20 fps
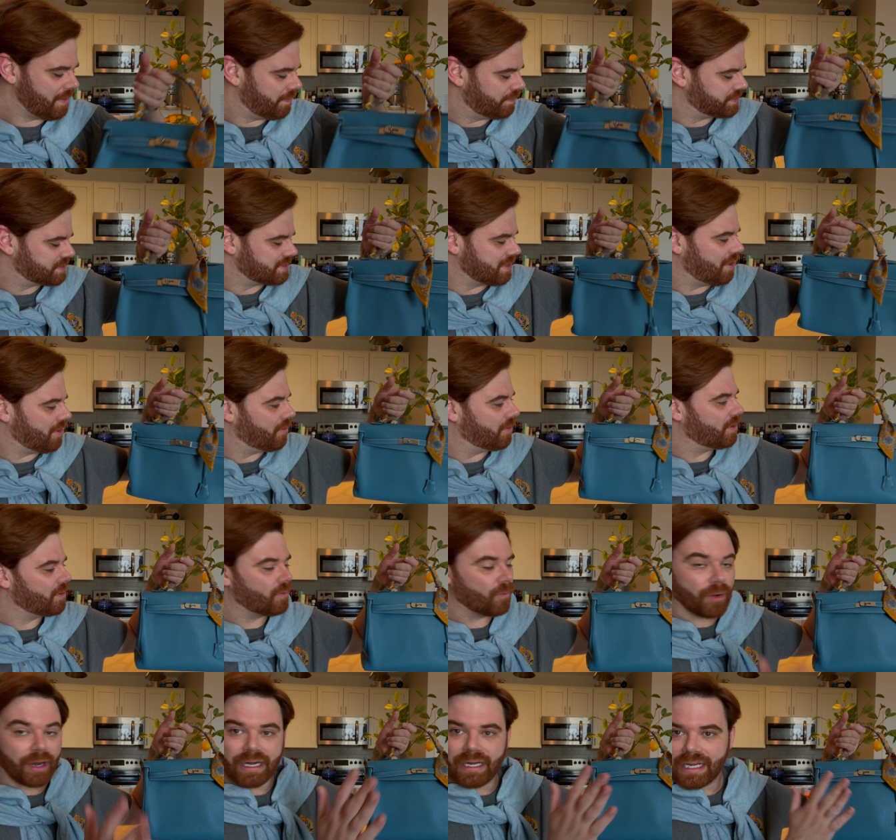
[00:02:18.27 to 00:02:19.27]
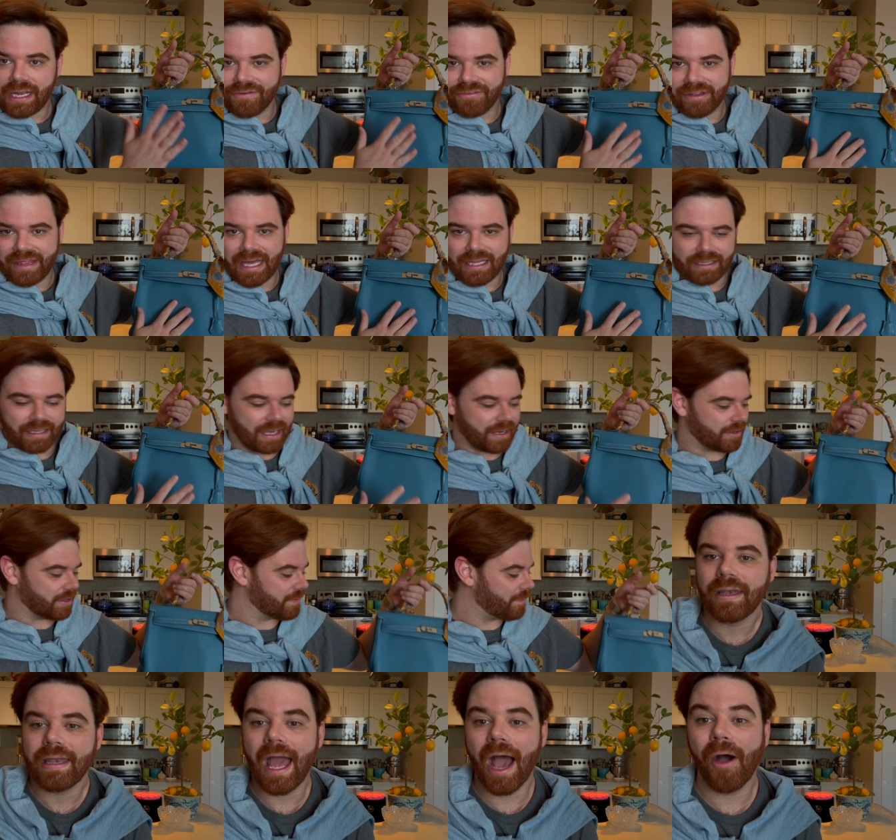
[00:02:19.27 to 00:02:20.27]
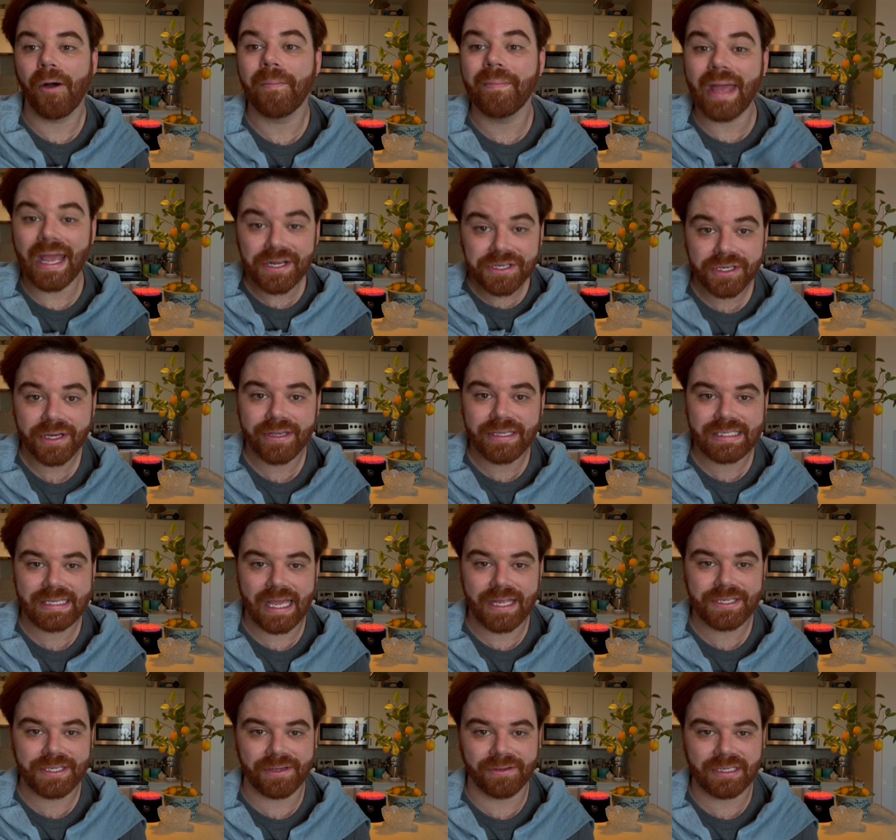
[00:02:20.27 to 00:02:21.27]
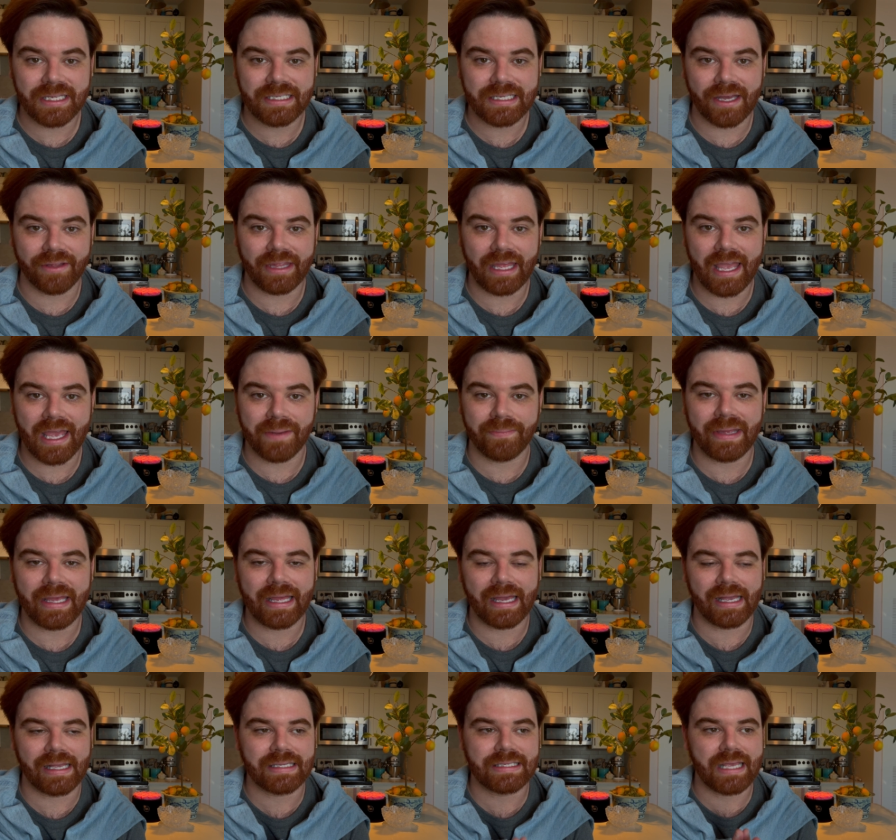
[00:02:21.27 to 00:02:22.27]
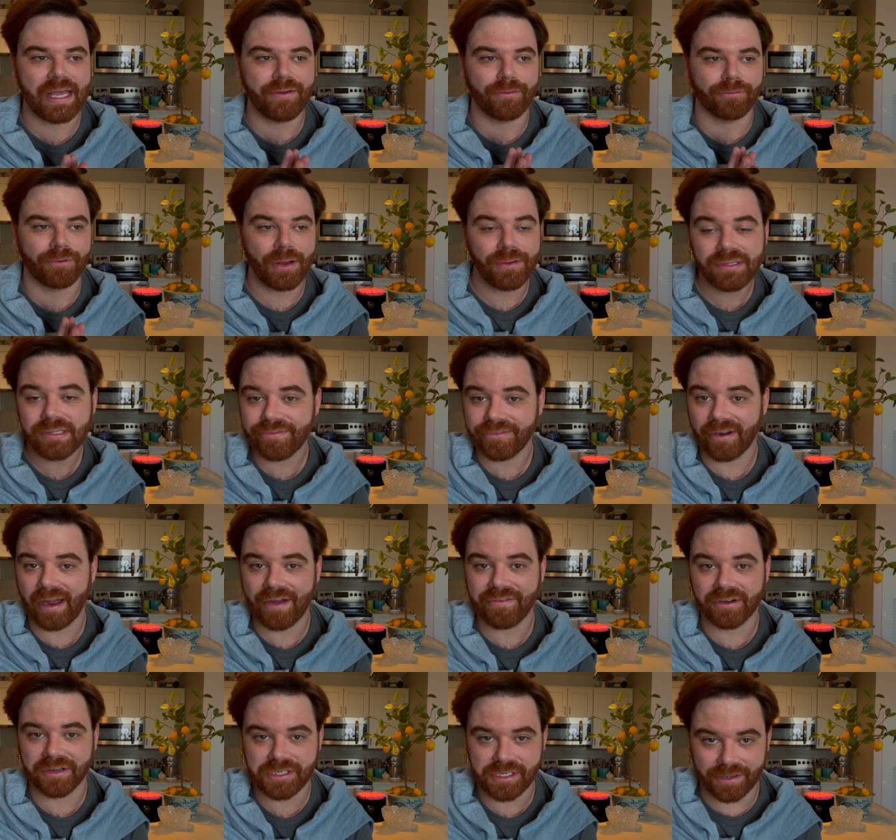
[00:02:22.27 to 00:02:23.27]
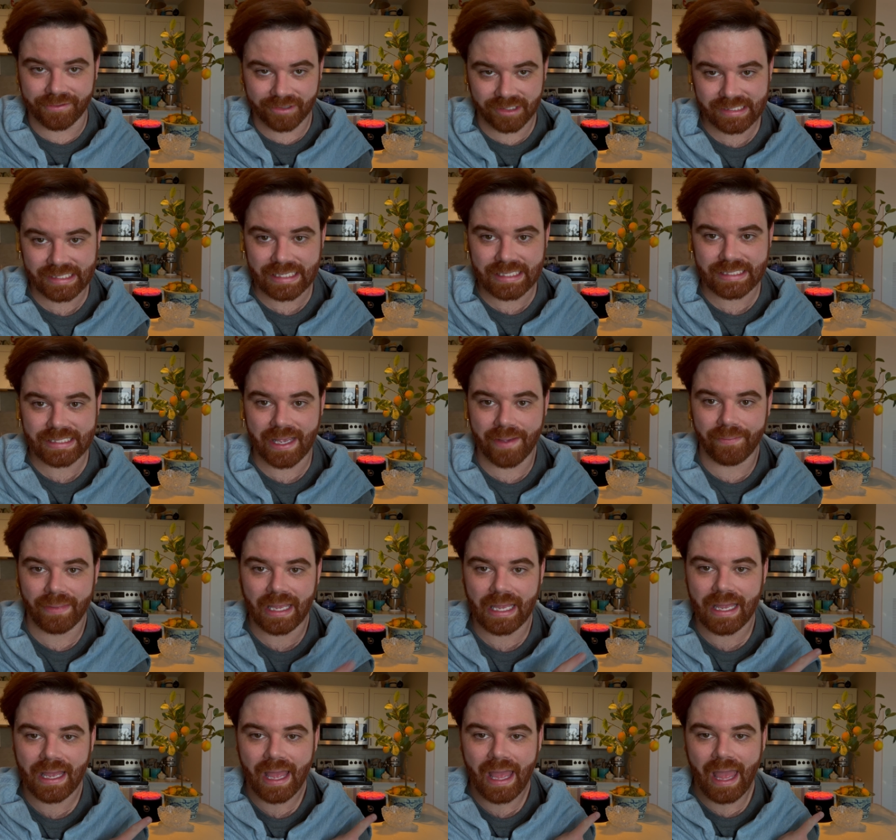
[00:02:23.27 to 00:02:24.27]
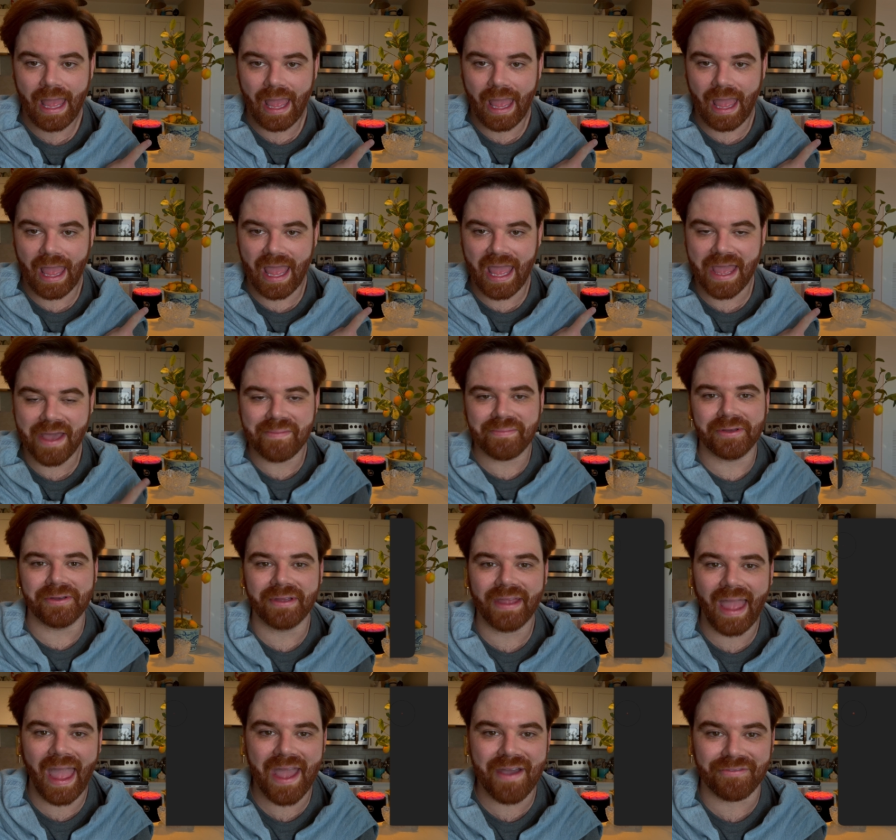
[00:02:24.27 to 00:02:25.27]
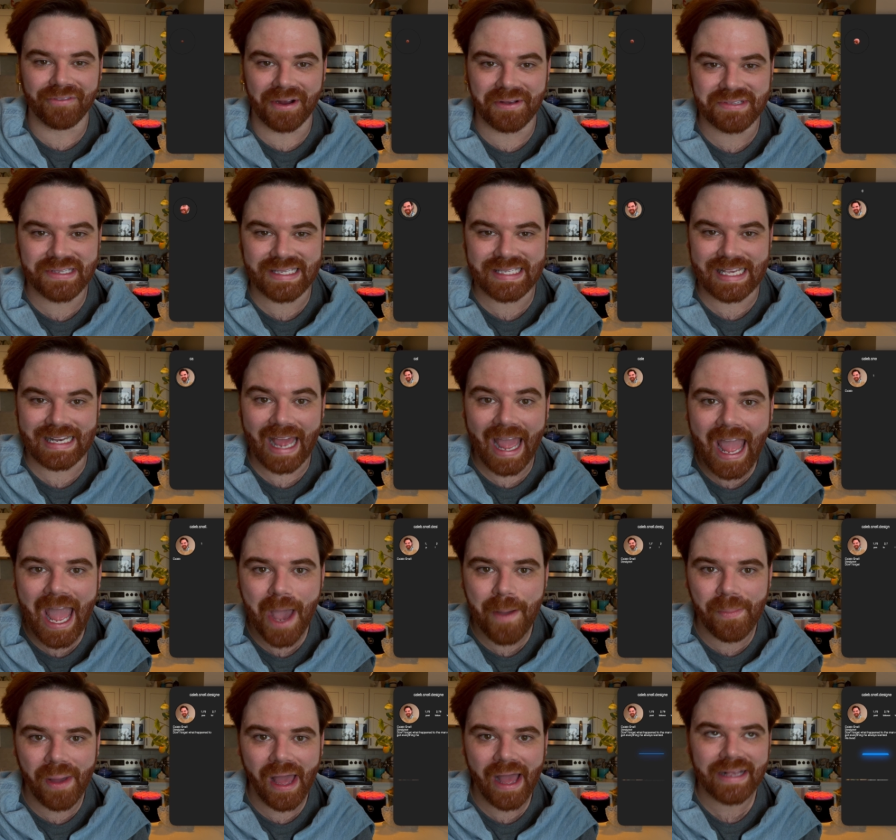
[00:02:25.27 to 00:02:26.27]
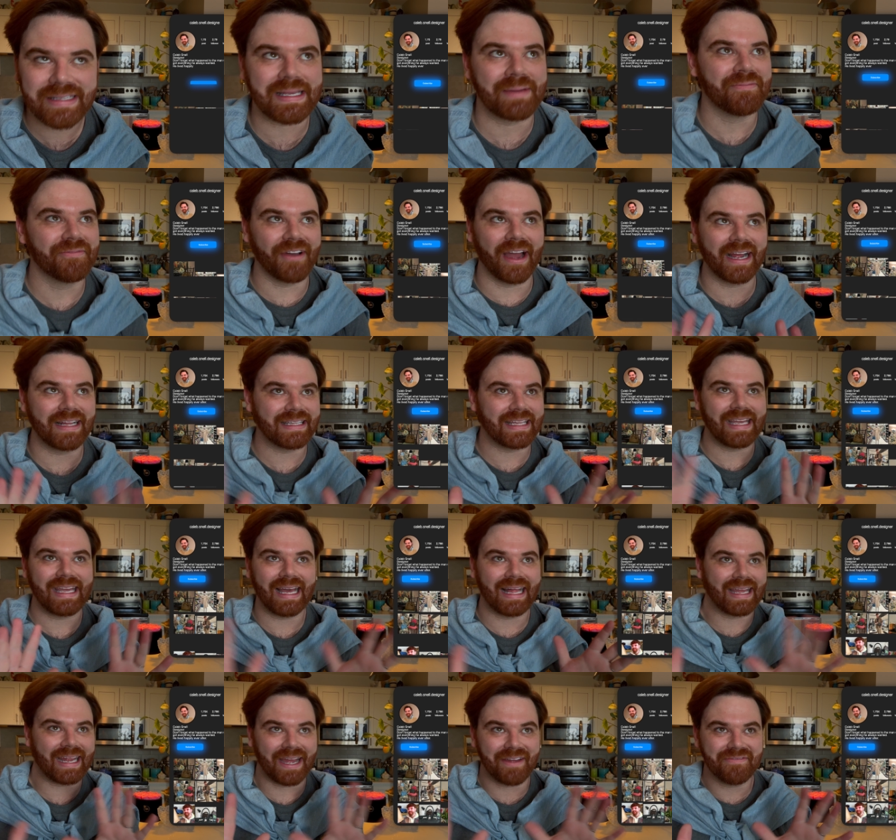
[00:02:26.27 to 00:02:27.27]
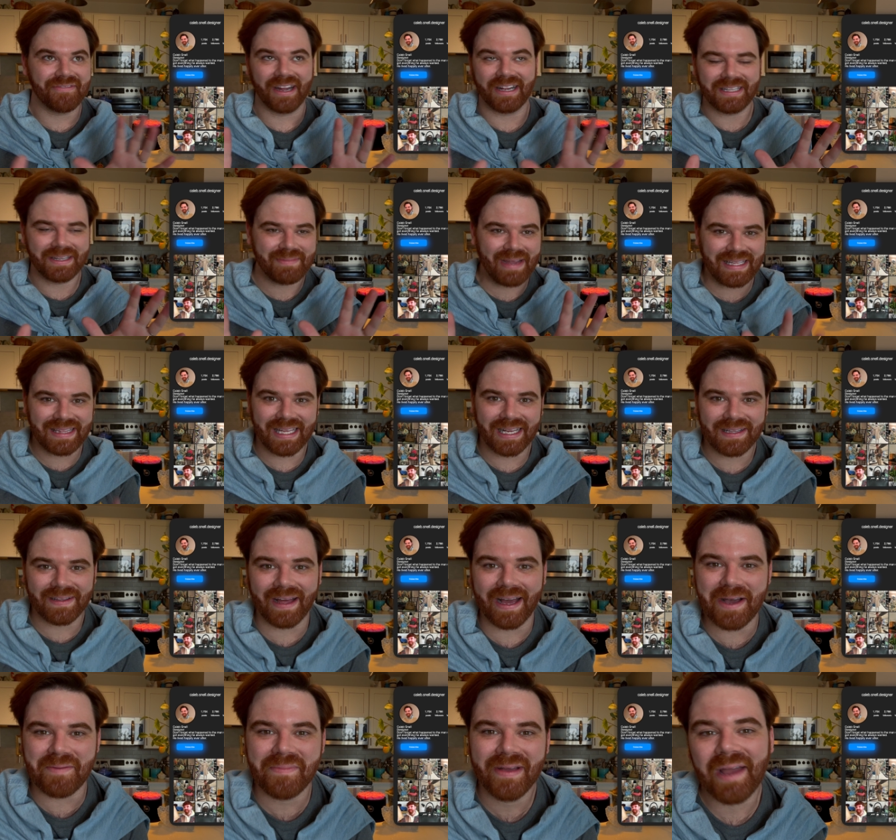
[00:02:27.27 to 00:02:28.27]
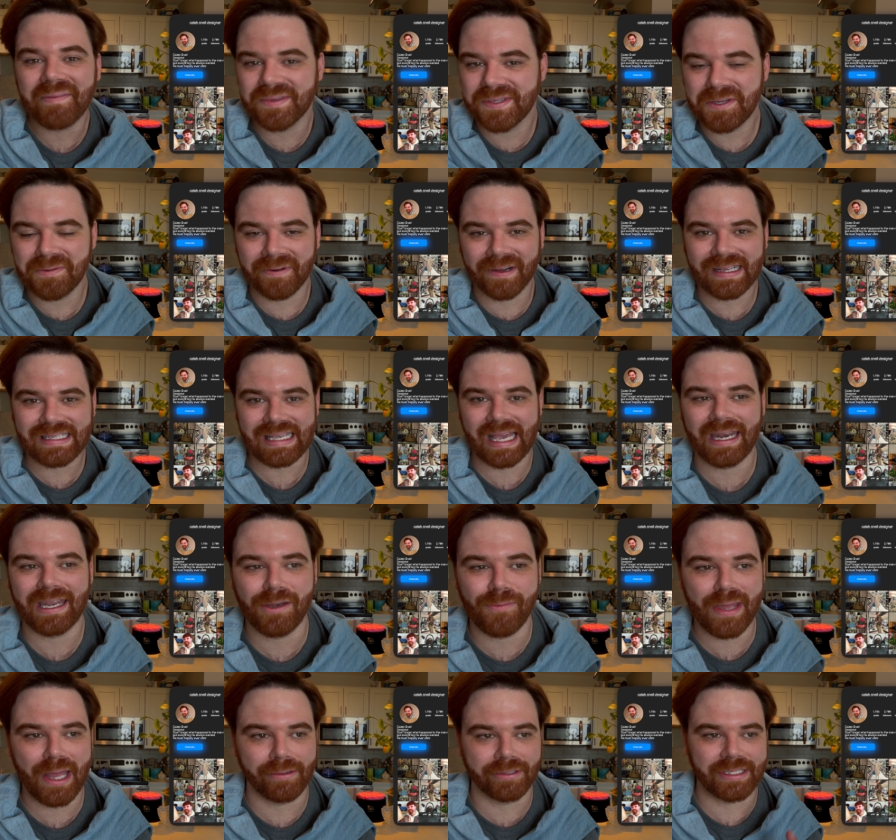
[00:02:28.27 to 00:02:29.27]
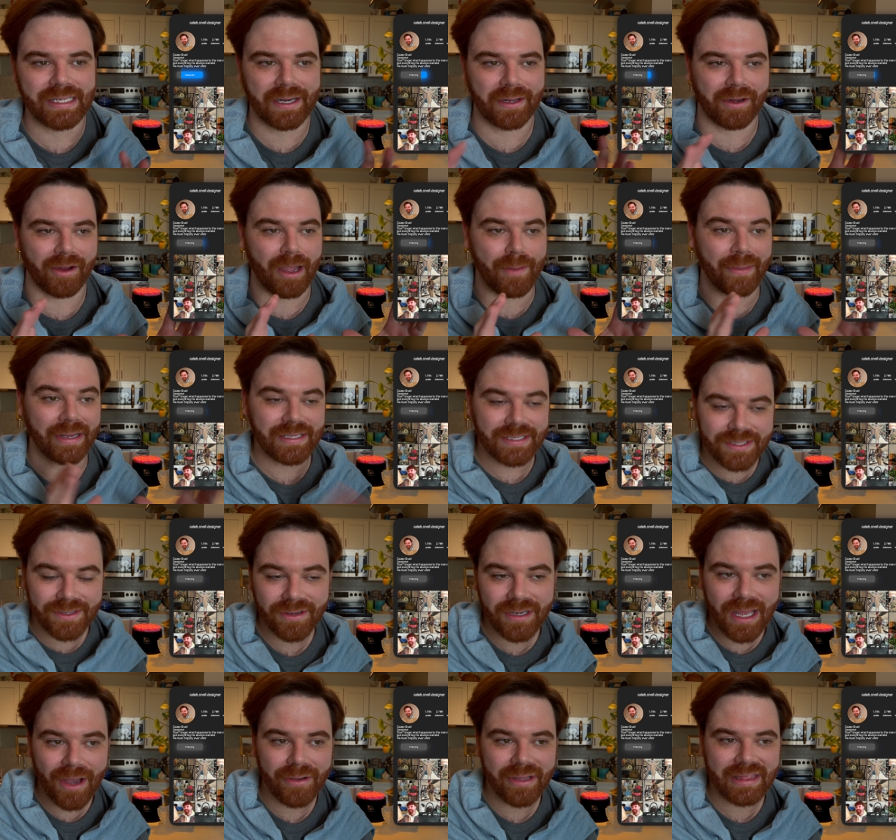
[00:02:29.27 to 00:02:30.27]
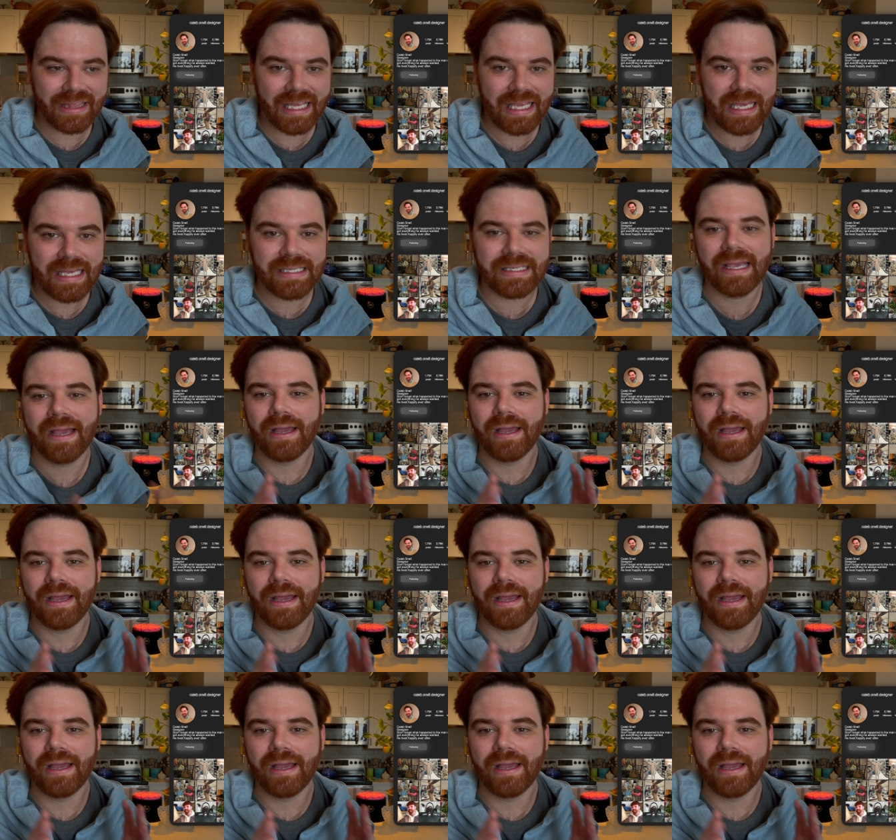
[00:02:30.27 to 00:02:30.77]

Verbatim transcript: So we're gonna cover that later. Now, make sure you stay tuned until the end because Rose Forever generously sent me a bouquet of roses in a hat box. I'm finally, like I finally made the club. I'm super excited to be able to decorate my studio with these.